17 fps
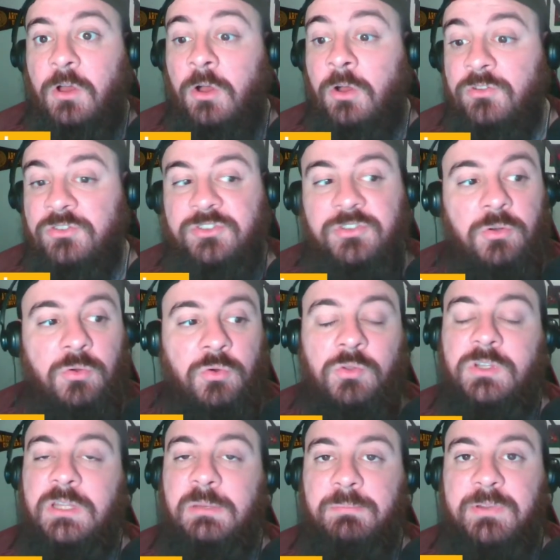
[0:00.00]
also
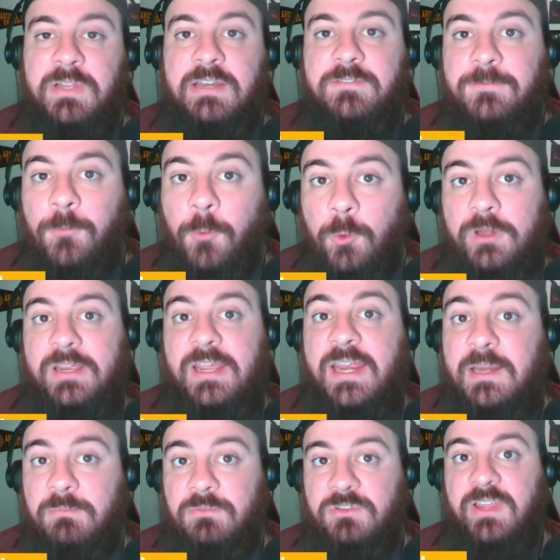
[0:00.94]
only played 4
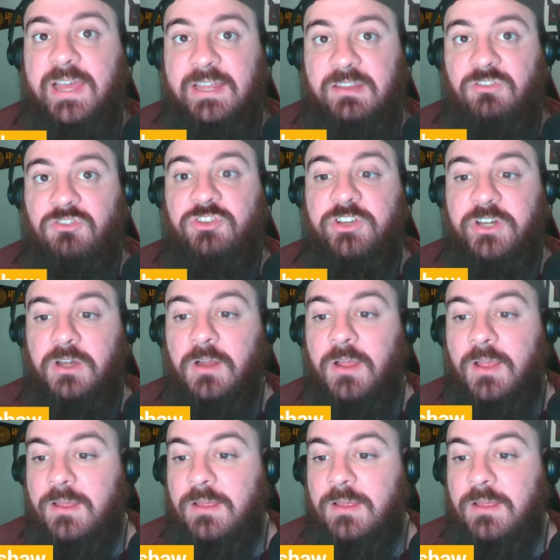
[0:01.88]
games last year.